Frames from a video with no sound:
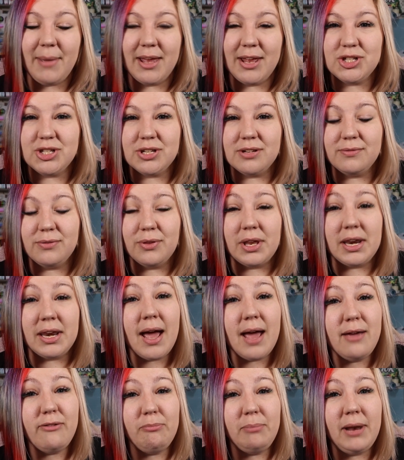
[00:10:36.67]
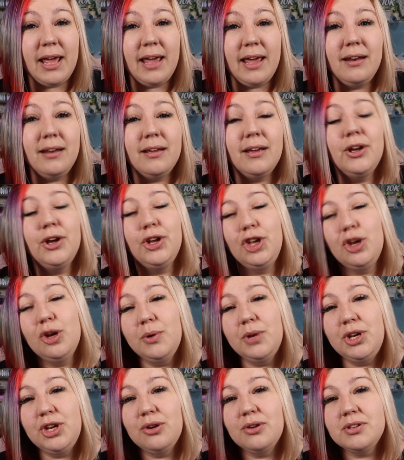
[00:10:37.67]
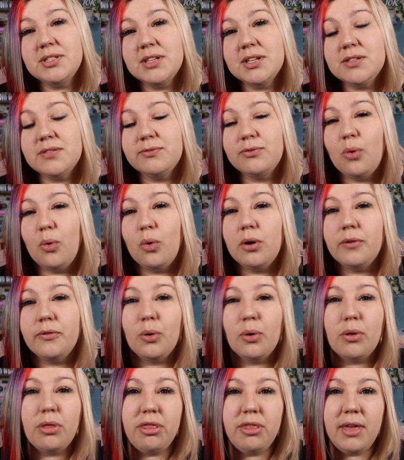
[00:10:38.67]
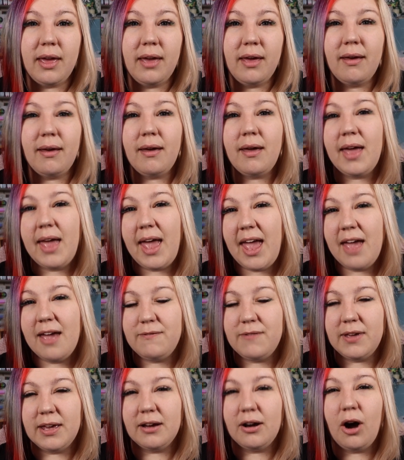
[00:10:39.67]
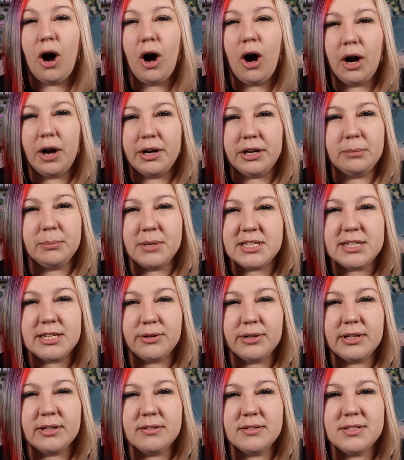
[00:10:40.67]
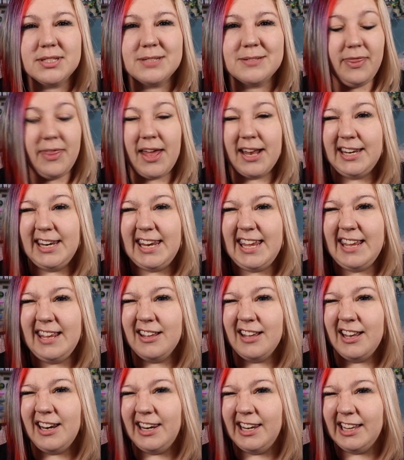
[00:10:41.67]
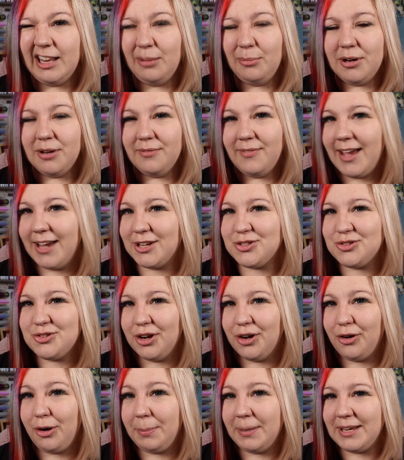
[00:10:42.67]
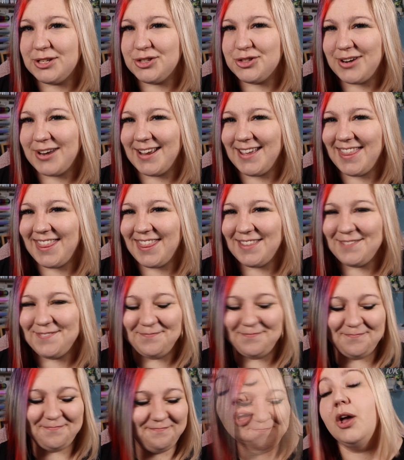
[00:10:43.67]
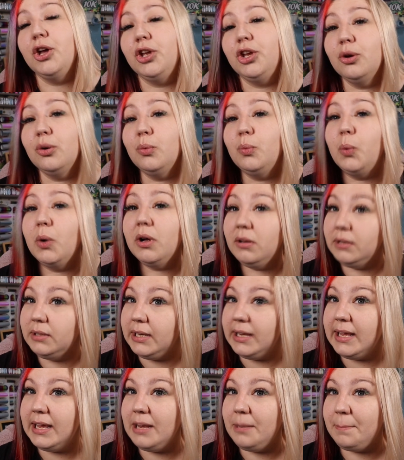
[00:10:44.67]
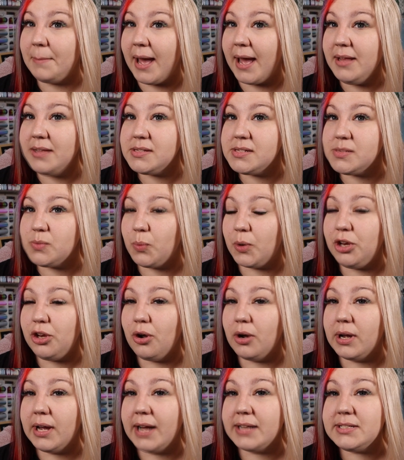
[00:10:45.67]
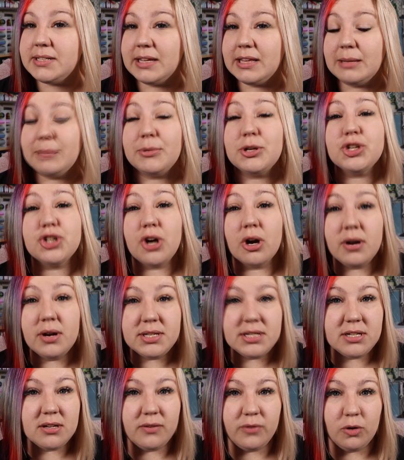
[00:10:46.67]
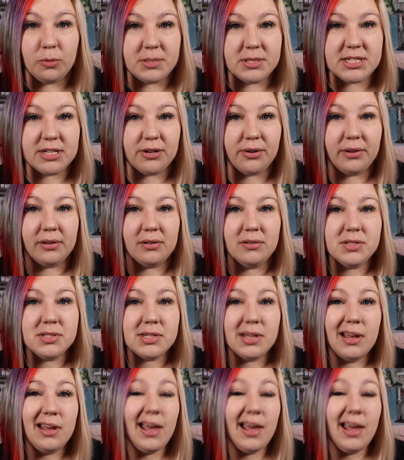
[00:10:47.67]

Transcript: mentioned for the knife blade, you would use this for all of your thicker, heavier, harder materials that need a little bit of extra gripping strength. You will need mats when you are cutting the majority of your materials,